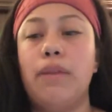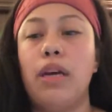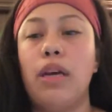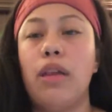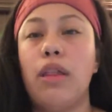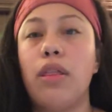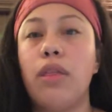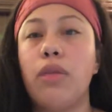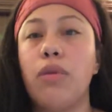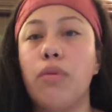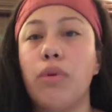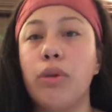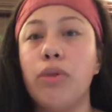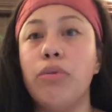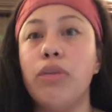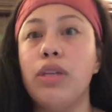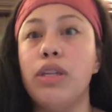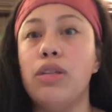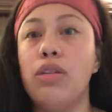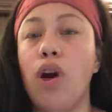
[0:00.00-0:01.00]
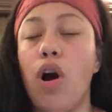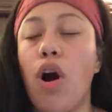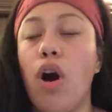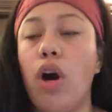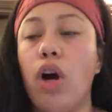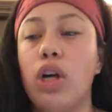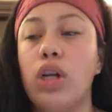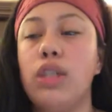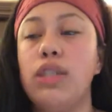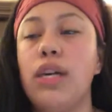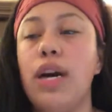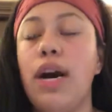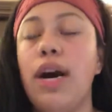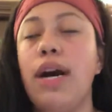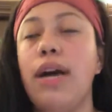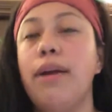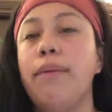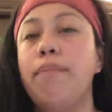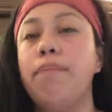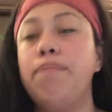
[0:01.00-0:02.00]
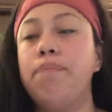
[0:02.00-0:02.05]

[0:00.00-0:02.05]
through this hard time.